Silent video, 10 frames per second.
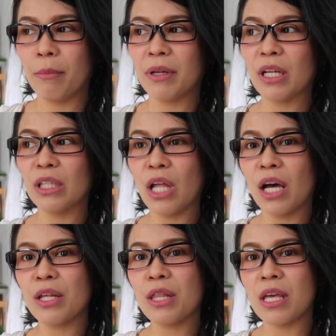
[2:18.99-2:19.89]
but a
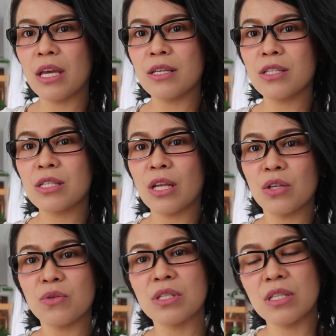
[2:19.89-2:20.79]
lot of things that
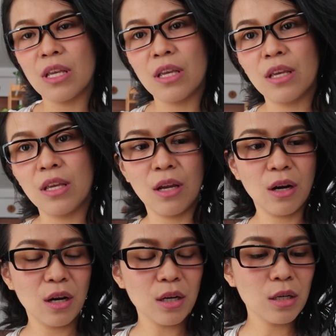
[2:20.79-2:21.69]
you see
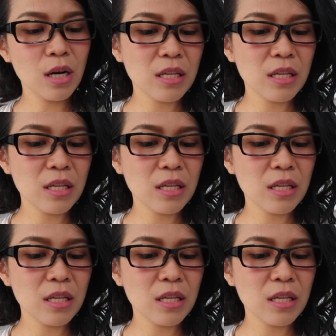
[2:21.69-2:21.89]
here